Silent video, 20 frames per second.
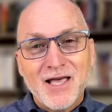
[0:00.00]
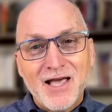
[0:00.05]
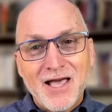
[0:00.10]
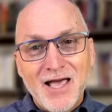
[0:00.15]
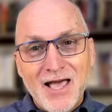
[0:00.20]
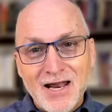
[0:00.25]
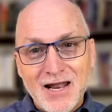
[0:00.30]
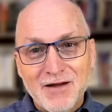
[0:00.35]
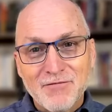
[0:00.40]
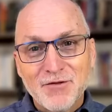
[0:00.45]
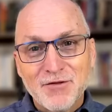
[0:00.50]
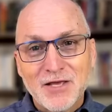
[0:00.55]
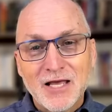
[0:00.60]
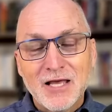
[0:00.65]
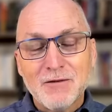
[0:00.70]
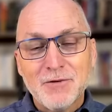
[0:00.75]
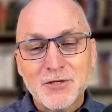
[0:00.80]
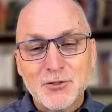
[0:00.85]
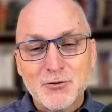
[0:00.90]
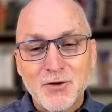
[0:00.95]
And everything
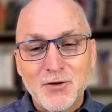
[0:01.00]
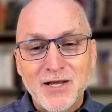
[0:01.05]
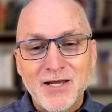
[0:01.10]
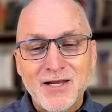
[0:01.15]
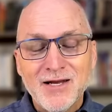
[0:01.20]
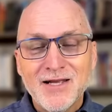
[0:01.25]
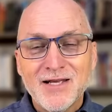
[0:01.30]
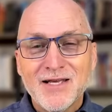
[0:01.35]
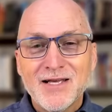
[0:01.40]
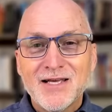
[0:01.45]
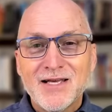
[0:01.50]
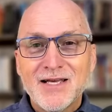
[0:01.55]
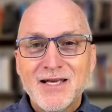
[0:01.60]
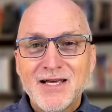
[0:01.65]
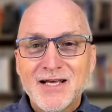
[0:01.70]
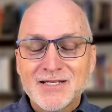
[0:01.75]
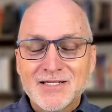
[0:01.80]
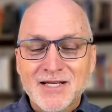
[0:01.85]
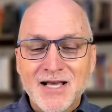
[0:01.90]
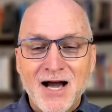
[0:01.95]
in between
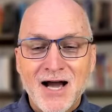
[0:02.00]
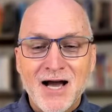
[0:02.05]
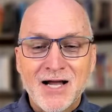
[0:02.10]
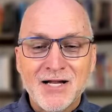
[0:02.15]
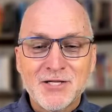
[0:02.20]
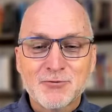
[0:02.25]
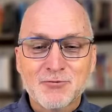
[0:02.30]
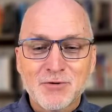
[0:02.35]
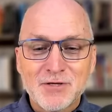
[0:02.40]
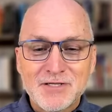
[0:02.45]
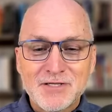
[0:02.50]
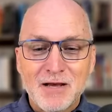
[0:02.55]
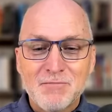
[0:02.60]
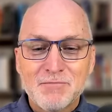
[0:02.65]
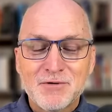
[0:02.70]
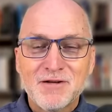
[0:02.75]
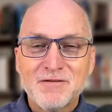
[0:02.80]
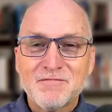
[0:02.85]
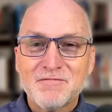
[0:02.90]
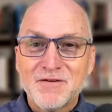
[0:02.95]
is God's
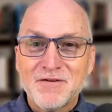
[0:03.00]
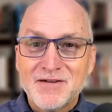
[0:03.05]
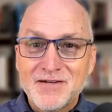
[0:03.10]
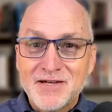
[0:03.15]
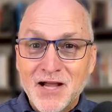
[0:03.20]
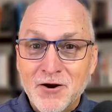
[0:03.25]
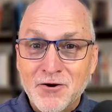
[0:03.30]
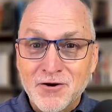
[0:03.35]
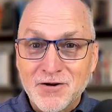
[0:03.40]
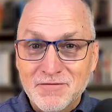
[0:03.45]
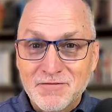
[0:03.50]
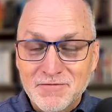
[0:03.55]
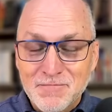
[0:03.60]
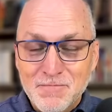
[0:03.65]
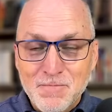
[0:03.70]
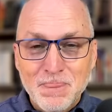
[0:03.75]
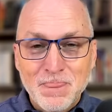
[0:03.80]
redemptive narrative.